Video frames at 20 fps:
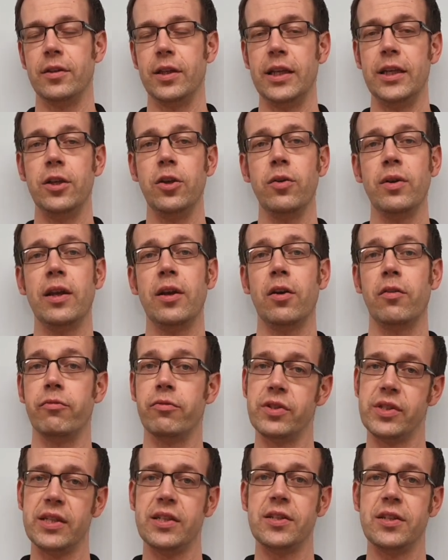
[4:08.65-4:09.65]
the unit of
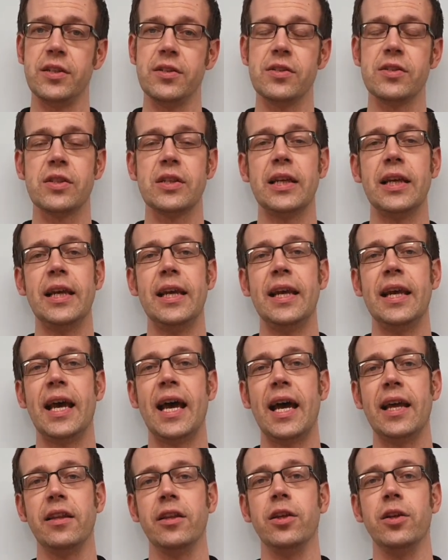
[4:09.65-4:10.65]
resistance
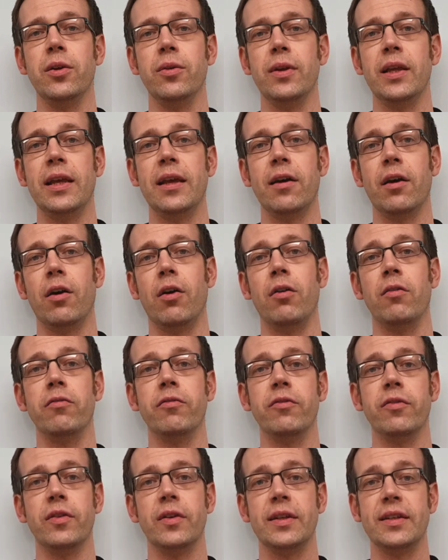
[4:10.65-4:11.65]
and the unit
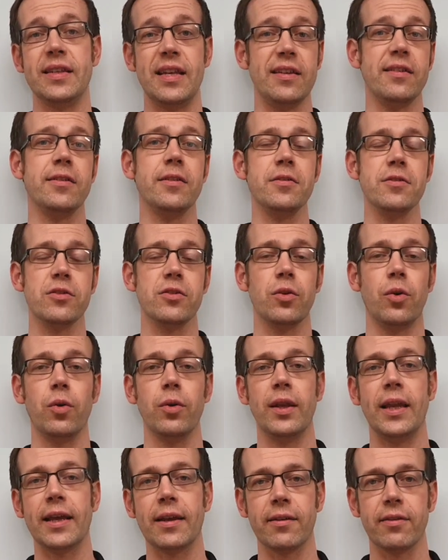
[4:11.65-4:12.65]
of distance
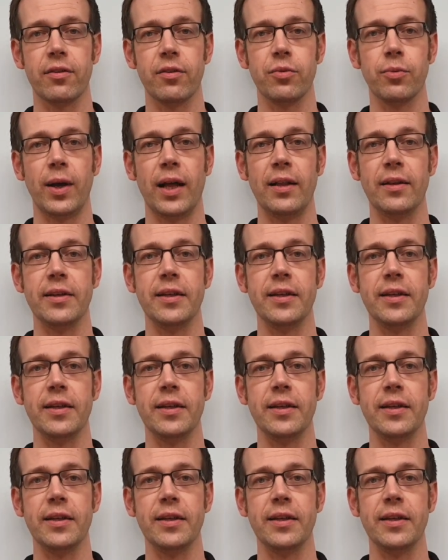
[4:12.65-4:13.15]
or length as well.